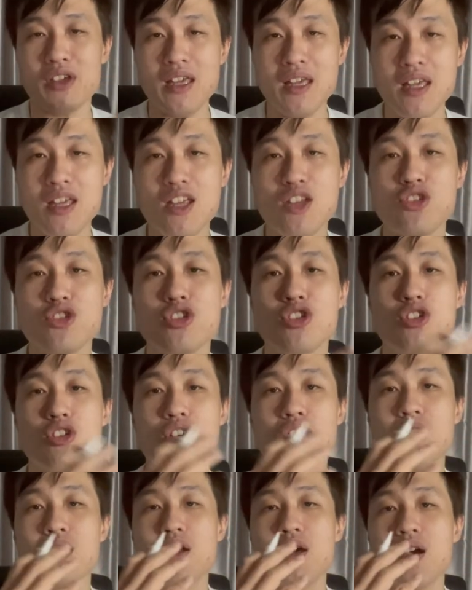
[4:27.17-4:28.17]
each
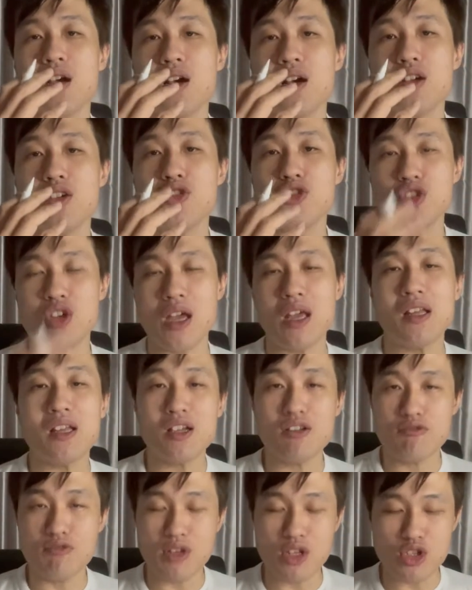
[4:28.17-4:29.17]

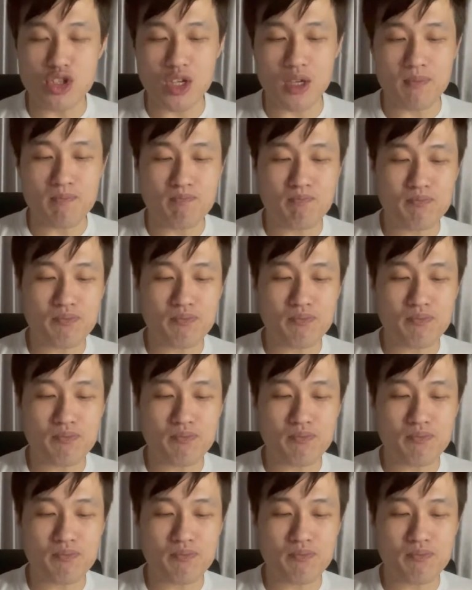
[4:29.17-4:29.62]
shaded region.